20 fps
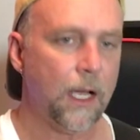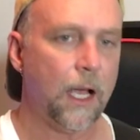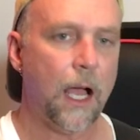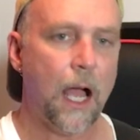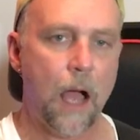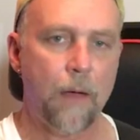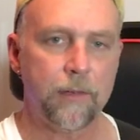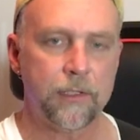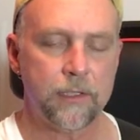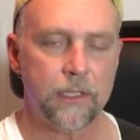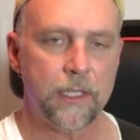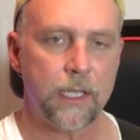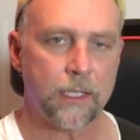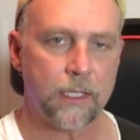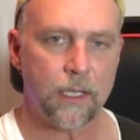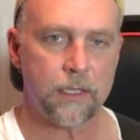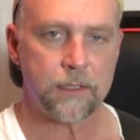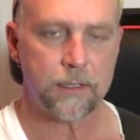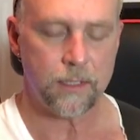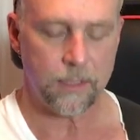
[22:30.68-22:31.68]
Obviously that
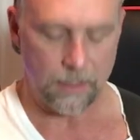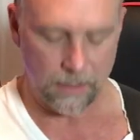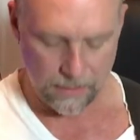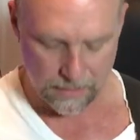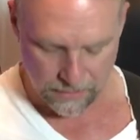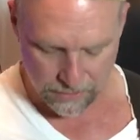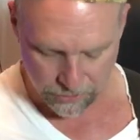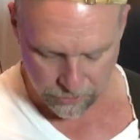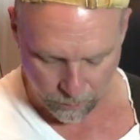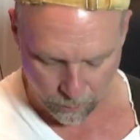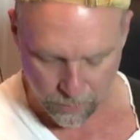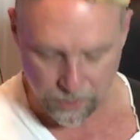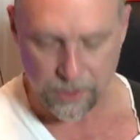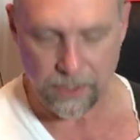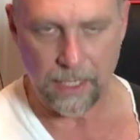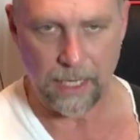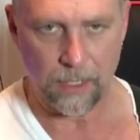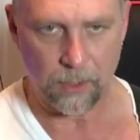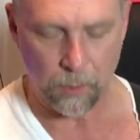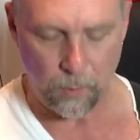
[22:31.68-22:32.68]
cuts the
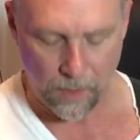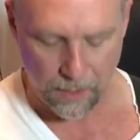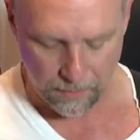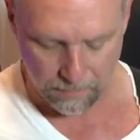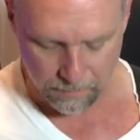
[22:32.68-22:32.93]
distortion down quite a